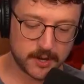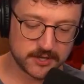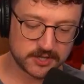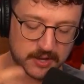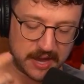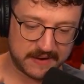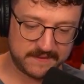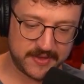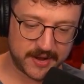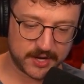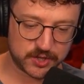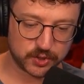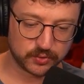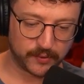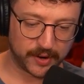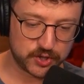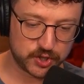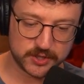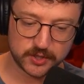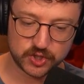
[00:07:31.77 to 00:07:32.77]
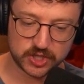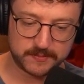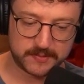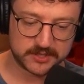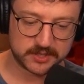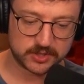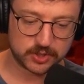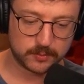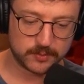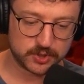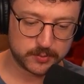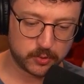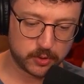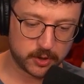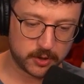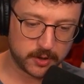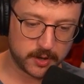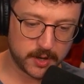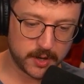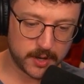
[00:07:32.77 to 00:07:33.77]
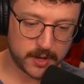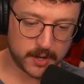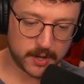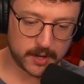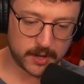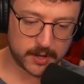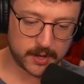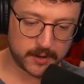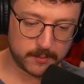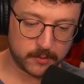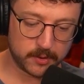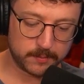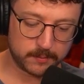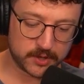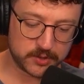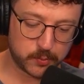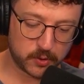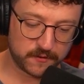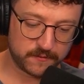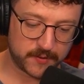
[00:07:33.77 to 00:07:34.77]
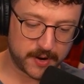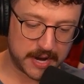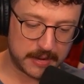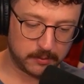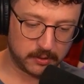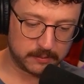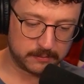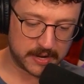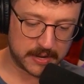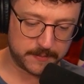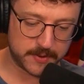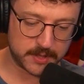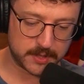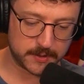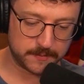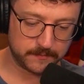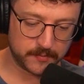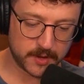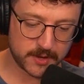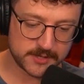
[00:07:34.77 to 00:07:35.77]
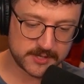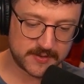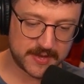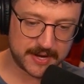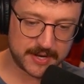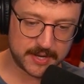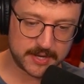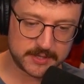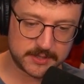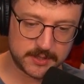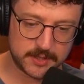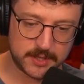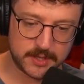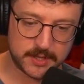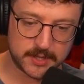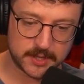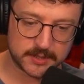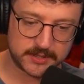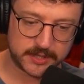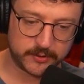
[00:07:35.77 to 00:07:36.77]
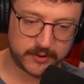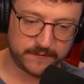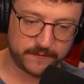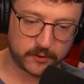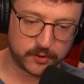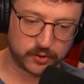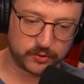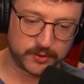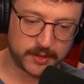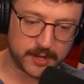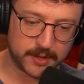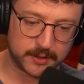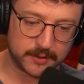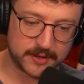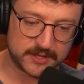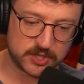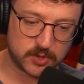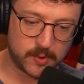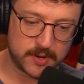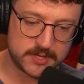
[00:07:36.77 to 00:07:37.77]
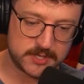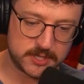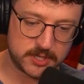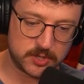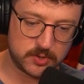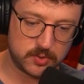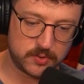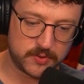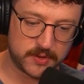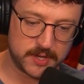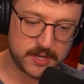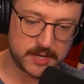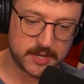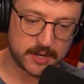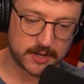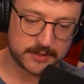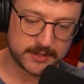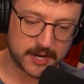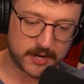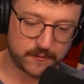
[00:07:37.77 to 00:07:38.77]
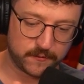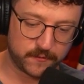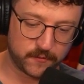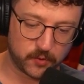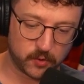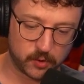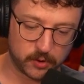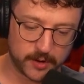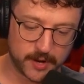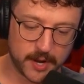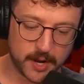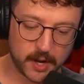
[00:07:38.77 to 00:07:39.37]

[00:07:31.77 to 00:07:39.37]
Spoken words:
So having that extra range in there just makes it so much more viable in my opinion. So that is the Tyrion Fortune deck. Let's go into the deck for